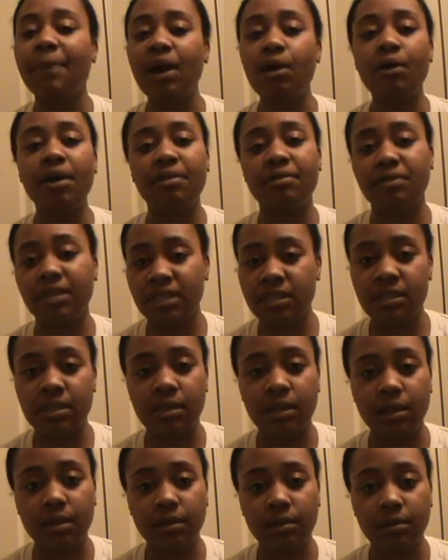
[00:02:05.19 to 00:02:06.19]
about
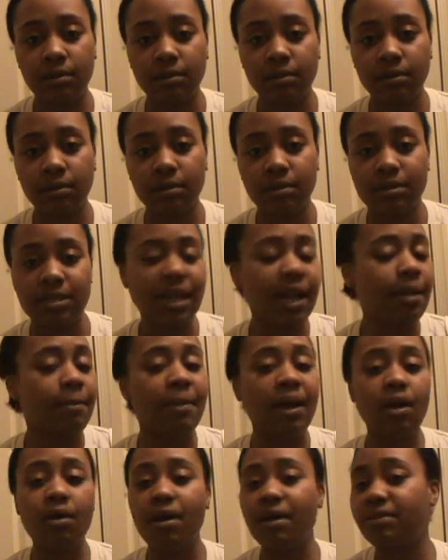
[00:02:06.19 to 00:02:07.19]
ethnicity. It's not
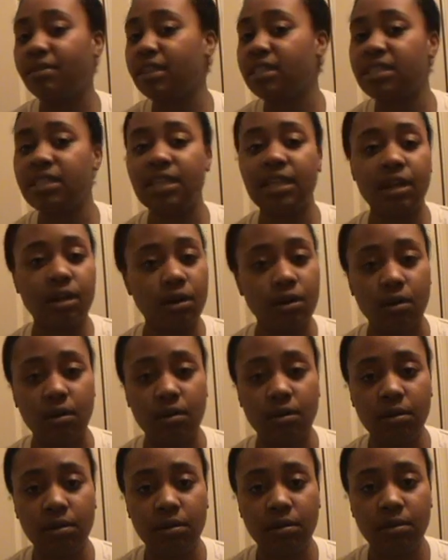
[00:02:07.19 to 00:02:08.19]
about ethnicity at
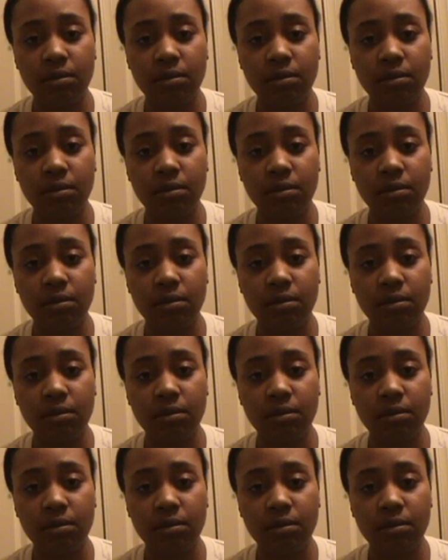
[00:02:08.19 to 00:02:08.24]
all.